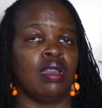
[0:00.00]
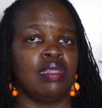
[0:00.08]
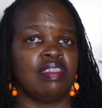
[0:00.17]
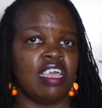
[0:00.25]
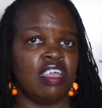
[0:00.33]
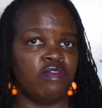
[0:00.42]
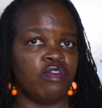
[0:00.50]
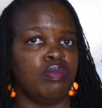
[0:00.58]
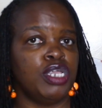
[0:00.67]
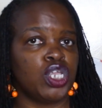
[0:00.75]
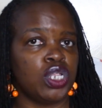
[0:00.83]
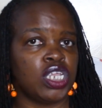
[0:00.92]
the
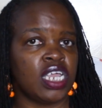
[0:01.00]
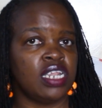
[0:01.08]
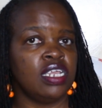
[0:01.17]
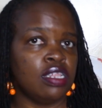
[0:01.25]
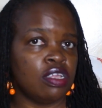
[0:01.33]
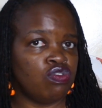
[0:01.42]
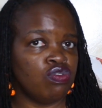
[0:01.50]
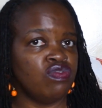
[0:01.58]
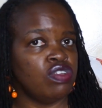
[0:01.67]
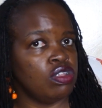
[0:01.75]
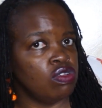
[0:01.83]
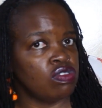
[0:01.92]
information shared in the 2
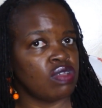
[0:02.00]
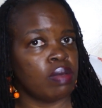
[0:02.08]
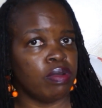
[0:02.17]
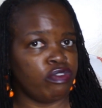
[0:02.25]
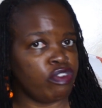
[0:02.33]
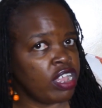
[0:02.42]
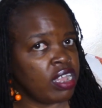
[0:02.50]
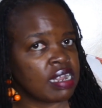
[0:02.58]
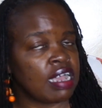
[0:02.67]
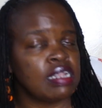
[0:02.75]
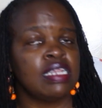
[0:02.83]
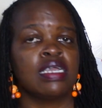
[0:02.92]
videos about freehand
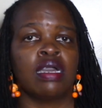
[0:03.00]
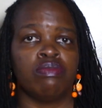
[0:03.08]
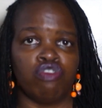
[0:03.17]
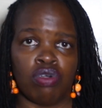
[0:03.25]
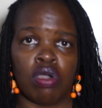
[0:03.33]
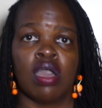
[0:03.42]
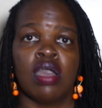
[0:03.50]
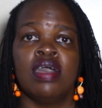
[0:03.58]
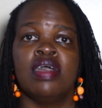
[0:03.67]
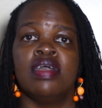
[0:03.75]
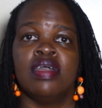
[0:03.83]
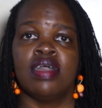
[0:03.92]
cutting, I'm sure,
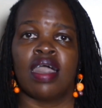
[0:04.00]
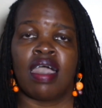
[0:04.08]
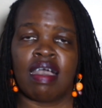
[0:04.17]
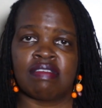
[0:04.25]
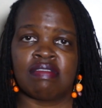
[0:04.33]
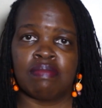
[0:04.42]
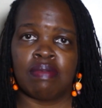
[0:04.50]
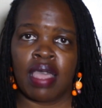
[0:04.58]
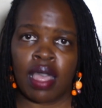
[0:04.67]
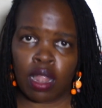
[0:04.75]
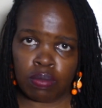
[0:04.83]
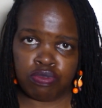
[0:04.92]
has
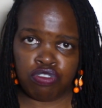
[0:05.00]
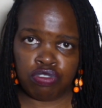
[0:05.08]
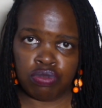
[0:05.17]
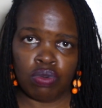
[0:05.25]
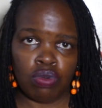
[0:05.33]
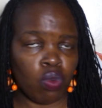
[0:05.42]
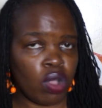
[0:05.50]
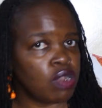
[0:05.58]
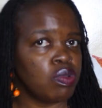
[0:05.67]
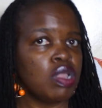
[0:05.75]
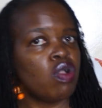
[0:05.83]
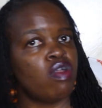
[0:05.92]
helped you
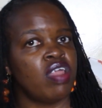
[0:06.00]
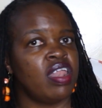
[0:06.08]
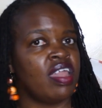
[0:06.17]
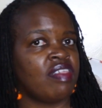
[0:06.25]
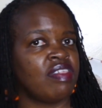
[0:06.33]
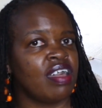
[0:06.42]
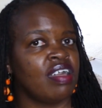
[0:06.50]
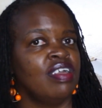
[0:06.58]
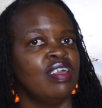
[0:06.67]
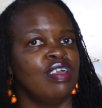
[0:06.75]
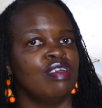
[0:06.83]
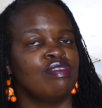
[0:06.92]
one way or another.
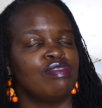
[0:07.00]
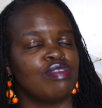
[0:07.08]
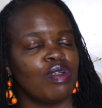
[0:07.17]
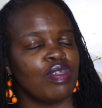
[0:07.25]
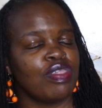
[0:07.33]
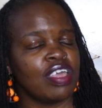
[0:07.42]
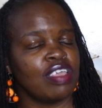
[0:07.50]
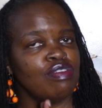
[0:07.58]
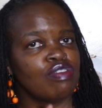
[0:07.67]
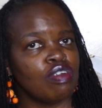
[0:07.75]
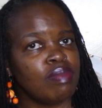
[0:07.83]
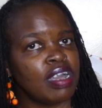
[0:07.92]
So thank you
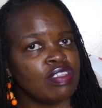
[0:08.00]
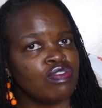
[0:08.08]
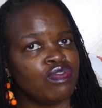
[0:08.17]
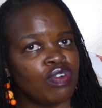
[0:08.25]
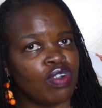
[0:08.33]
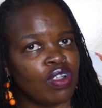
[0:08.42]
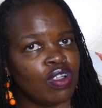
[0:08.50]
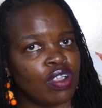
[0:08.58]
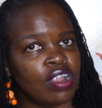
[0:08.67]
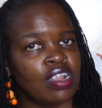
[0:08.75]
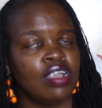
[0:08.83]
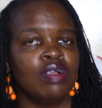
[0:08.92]
so much
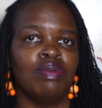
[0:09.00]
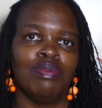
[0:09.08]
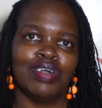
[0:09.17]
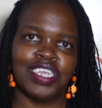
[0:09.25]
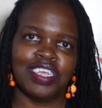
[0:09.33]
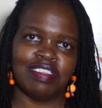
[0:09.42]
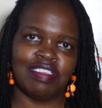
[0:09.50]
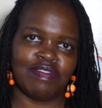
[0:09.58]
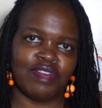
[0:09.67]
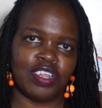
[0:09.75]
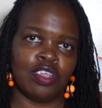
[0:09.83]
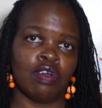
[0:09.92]
for watching these
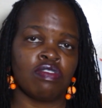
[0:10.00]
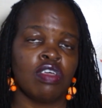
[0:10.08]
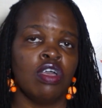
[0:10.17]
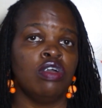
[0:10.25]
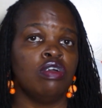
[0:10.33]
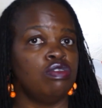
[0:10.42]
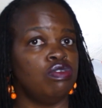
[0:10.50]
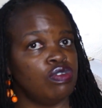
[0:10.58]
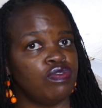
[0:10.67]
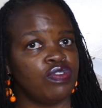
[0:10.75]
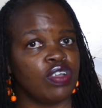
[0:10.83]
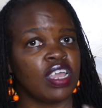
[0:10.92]
videos.
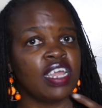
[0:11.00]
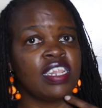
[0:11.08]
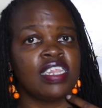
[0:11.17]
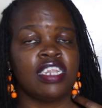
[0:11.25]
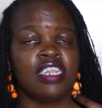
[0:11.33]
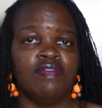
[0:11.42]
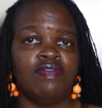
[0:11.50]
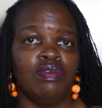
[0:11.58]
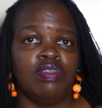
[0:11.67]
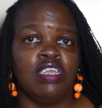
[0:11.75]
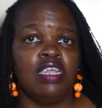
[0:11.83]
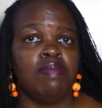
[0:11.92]
Don't forget that if
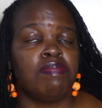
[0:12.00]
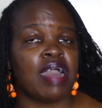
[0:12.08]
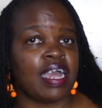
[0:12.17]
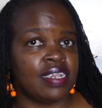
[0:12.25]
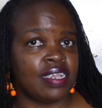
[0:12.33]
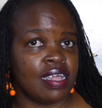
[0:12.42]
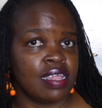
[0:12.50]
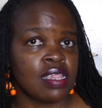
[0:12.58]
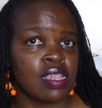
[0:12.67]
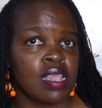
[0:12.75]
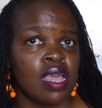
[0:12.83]
you need patterns,